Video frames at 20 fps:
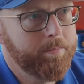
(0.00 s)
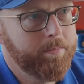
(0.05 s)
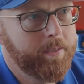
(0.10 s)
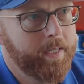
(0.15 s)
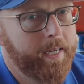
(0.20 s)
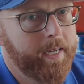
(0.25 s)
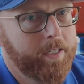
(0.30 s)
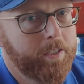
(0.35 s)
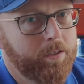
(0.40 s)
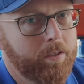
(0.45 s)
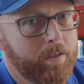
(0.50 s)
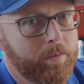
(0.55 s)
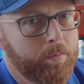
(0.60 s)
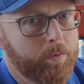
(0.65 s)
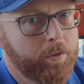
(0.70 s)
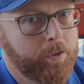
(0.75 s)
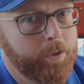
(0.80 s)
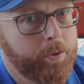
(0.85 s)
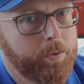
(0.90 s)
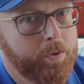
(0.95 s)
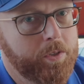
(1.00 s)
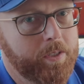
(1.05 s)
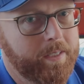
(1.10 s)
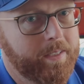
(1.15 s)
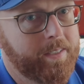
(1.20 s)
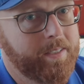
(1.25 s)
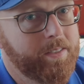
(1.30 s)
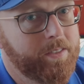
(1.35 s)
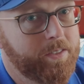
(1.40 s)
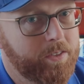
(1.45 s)
They actually reduce
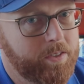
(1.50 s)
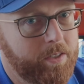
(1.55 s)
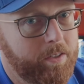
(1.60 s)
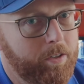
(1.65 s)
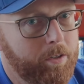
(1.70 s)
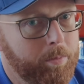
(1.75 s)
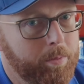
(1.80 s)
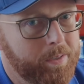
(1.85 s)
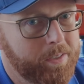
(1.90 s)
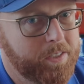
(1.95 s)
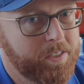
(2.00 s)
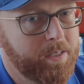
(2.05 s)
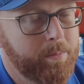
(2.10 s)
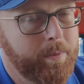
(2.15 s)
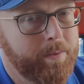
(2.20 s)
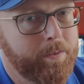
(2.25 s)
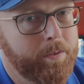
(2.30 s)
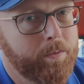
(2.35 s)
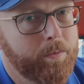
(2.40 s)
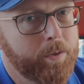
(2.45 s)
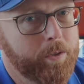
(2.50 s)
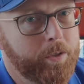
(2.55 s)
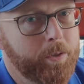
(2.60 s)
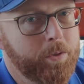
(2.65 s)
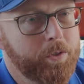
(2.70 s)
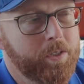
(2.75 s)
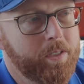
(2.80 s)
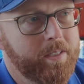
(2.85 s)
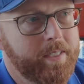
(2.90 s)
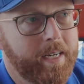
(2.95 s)
it considerably. Some even
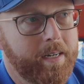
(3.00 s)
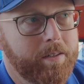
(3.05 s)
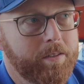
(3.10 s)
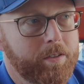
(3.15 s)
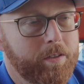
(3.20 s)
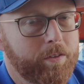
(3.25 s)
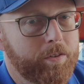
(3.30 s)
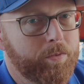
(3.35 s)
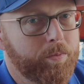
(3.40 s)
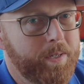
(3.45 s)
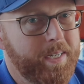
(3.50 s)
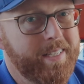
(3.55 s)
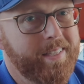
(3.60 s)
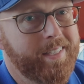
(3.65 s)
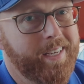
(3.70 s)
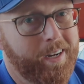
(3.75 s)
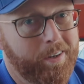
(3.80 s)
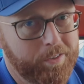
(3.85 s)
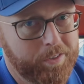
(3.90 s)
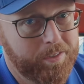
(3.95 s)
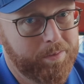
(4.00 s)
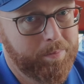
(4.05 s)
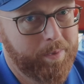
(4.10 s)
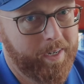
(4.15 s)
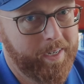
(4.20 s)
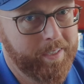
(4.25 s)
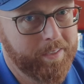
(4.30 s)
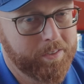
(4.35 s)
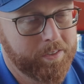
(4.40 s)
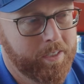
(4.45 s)
reduce it down to 3,000
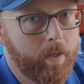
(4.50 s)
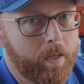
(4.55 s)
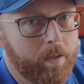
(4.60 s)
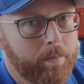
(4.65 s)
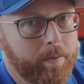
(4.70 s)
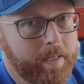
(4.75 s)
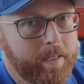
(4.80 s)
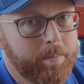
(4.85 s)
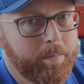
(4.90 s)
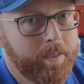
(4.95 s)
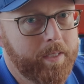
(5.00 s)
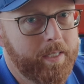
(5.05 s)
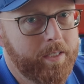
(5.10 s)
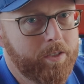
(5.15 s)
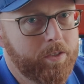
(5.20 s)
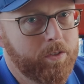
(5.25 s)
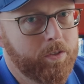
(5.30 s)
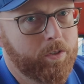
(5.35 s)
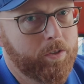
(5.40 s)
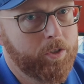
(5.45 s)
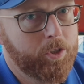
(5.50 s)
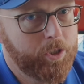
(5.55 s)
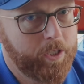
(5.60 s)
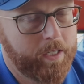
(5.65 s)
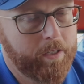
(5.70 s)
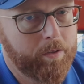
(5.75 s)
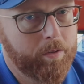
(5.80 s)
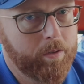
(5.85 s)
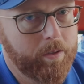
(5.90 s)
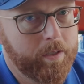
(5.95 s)
miles. Our recommendations are
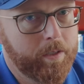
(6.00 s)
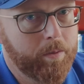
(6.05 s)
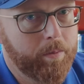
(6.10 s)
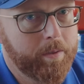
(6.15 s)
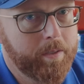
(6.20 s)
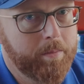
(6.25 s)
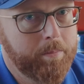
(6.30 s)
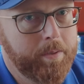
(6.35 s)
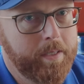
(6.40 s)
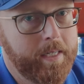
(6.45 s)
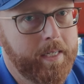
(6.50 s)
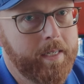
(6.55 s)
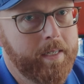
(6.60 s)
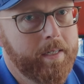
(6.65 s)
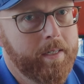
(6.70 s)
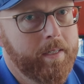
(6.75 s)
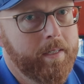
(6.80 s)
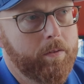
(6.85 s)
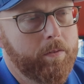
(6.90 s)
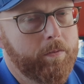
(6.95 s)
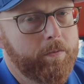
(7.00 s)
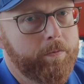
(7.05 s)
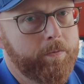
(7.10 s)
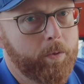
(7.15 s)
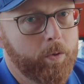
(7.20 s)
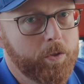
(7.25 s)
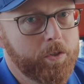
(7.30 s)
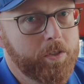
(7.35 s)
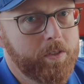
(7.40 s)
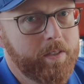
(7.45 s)
generally going to be
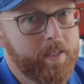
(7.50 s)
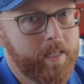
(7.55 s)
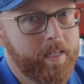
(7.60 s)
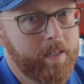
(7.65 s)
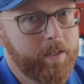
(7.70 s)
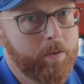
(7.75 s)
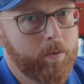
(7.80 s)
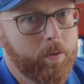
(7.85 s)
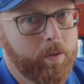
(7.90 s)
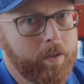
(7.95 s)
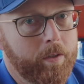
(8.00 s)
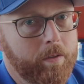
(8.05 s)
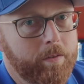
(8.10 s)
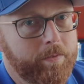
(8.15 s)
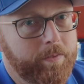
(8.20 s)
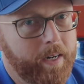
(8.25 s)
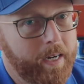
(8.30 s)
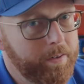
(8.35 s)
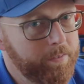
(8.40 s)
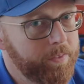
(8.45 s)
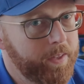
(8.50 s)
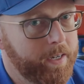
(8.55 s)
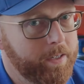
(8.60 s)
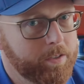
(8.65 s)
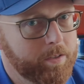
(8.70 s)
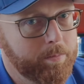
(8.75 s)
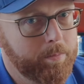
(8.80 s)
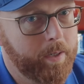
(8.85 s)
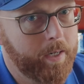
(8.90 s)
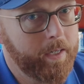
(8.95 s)
full synthetic oil,
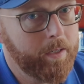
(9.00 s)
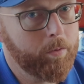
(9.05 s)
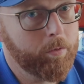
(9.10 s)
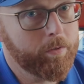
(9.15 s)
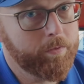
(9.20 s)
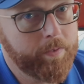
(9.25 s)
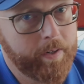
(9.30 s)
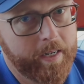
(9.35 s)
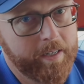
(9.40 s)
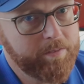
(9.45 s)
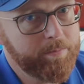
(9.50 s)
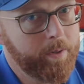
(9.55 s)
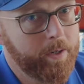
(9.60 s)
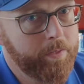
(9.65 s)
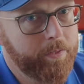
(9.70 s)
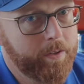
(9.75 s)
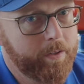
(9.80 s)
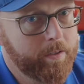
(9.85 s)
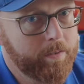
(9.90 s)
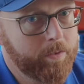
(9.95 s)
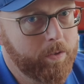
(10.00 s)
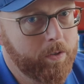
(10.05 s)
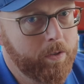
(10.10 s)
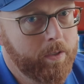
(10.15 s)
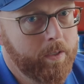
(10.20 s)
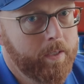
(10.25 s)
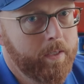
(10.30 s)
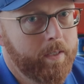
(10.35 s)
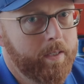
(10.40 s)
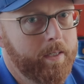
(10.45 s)
5,000 mile or 5-month
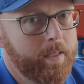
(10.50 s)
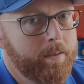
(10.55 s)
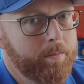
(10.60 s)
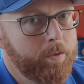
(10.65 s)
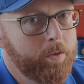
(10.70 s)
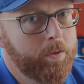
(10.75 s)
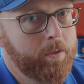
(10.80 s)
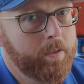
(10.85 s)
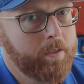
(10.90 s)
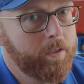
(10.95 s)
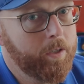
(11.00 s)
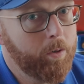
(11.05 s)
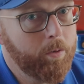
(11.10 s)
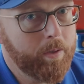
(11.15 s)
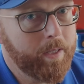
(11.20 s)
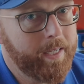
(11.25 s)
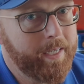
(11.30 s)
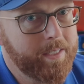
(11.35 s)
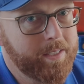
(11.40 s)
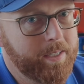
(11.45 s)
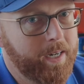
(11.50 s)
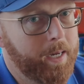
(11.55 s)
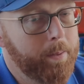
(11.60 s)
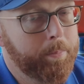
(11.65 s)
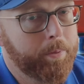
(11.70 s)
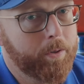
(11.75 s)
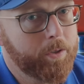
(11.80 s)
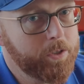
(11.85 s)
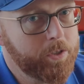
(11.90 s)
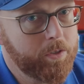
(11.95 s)
interval. You can go less. I
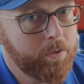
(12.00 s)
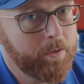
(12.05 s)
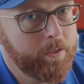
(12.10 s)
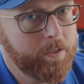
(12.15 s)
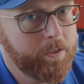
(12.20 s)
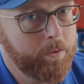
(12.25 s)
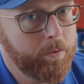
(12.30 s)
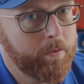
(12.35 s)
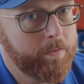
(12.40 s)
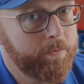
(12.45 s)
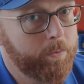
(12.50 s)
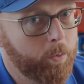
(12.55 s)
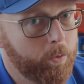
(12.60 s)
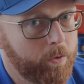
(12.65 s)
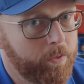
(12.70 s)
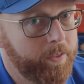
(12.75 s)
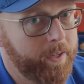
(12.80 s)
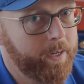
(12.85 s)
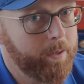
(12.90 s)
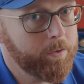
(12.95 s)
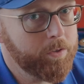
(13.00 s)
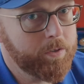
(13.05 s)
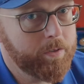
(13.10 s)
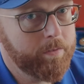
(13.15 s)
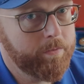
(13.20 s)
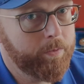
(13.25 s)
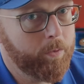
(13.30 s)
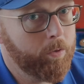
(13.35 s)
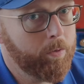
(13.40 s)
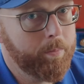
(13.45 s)
personally do a
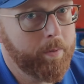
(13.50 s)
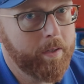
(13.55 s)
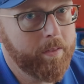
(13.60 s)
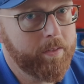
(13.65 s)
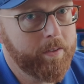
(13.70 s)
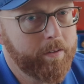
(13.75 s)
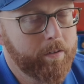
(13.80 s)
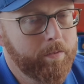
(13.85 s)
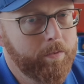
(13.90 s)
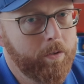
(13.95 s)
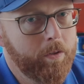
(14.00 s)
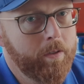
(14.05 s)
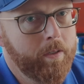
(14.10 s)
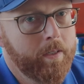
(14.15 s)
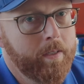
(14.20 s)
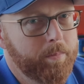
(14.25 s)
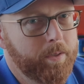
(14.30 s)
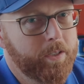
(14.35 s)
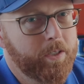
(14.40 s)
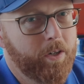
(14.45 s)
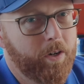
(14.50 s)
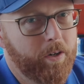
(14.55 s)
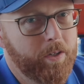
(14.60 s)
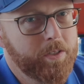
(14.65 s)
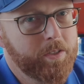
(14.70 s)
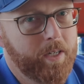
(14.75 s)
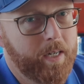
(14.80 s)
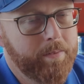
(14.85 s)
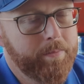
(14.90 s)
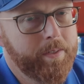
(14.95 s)
4,000 4-month interval, but
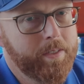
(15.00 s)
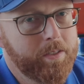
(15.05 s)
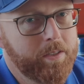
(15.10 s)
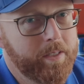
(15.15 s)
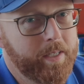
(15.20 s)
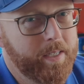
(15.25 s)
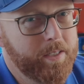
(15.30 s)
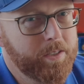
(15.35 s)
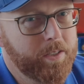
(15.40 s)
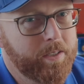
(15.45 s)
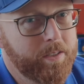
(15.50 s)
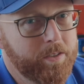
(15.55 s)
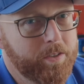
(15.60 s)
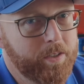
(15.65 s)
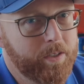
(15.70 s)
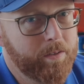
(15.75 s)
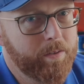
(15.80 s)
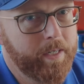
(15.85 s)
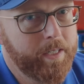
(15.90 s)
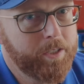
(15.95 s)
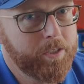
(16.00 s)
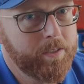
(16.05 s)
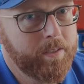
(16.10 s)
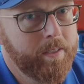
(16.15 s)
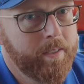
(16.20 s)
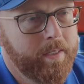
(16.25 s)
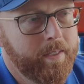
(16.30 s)
cost obviously is a consideration.